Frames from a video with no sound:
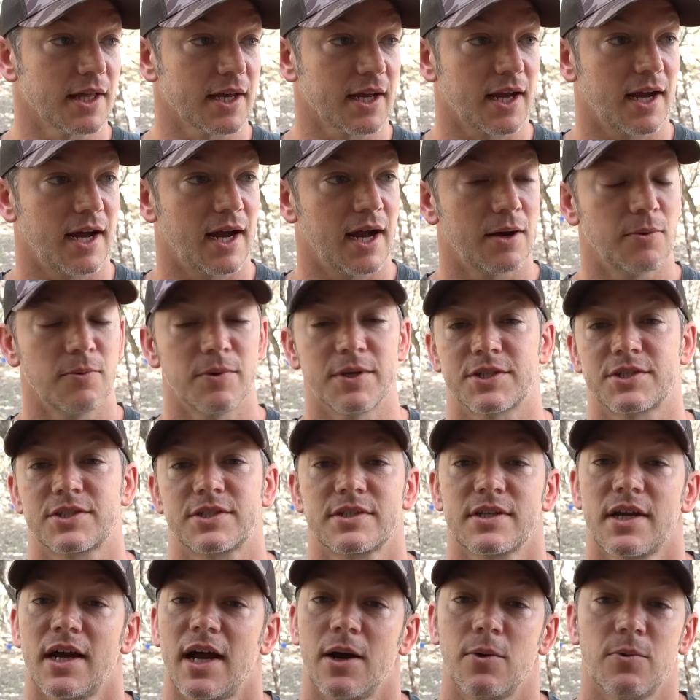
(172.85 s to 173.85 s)
Like I
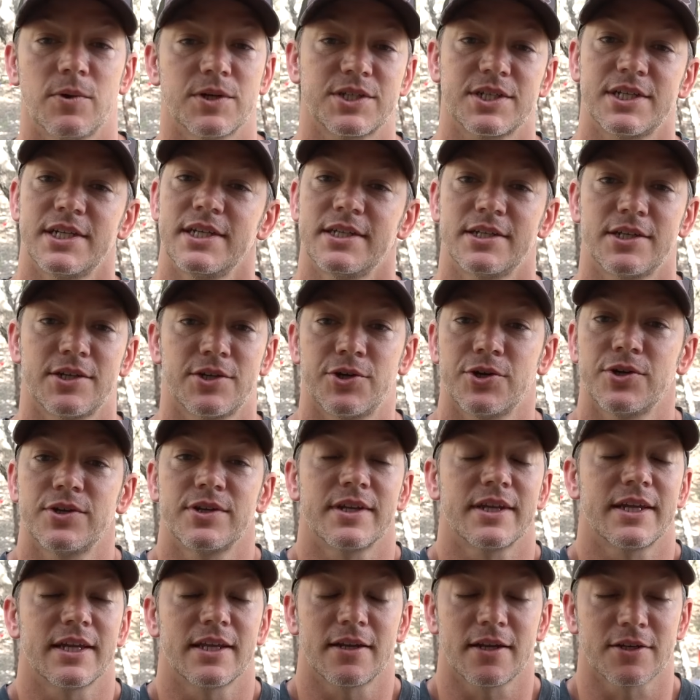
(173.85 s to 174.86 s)
wish I wish he
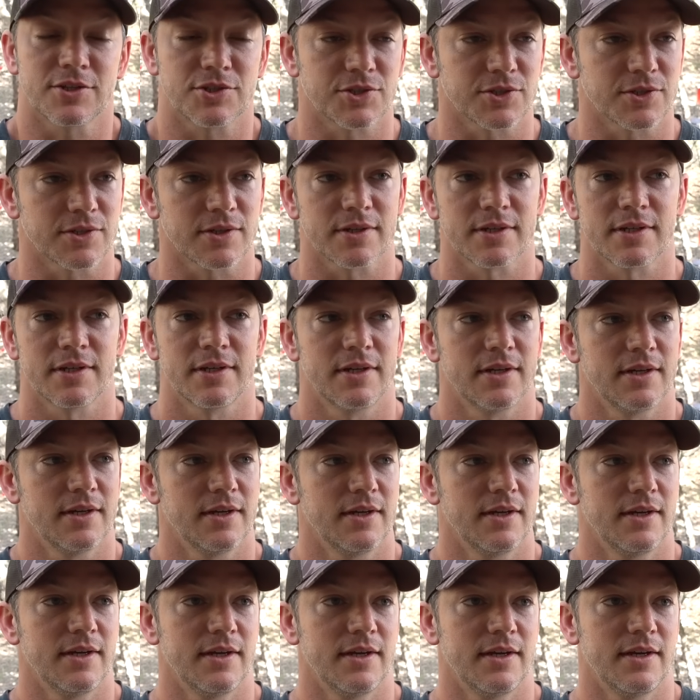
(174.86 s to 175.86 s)
couldn't get a shirt.
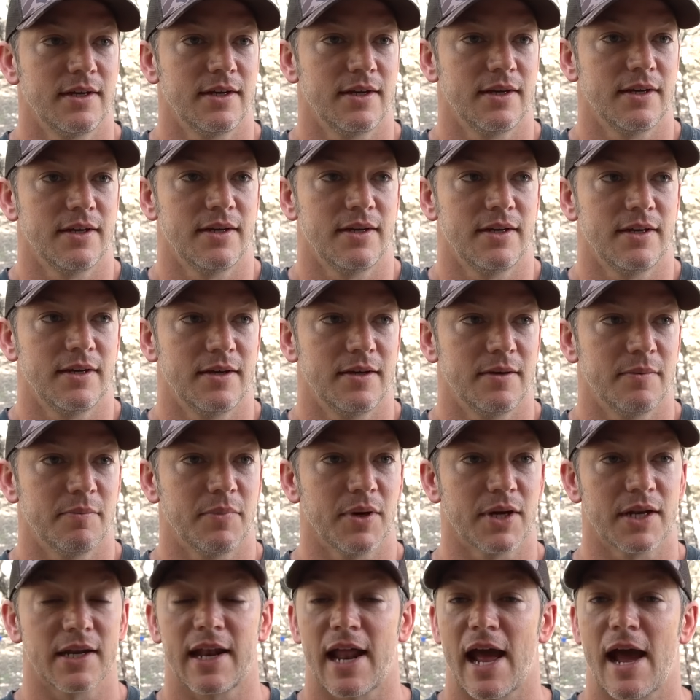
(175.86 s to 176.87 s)

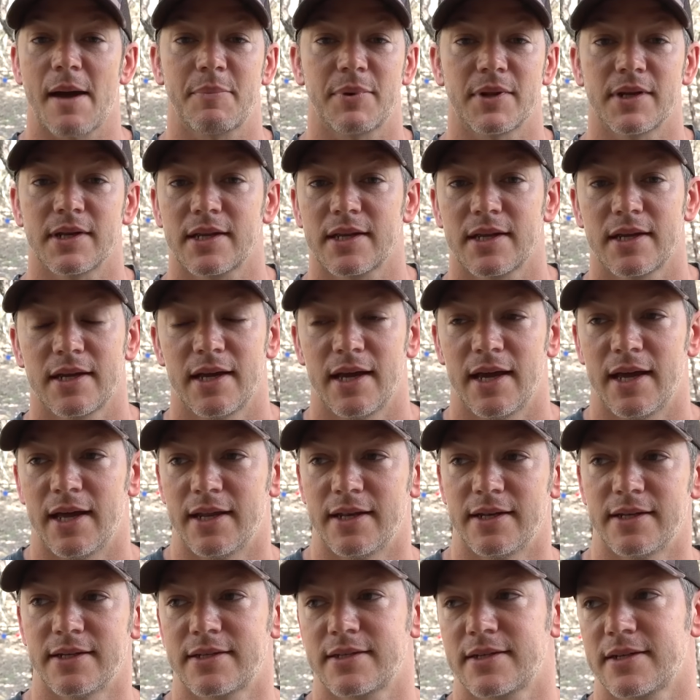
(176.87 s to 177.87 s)
But it happened
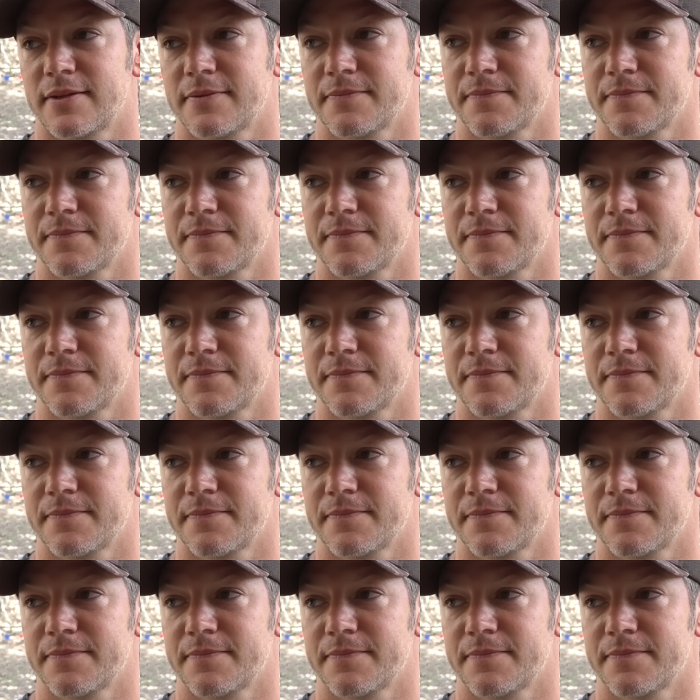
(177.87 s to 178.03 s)
and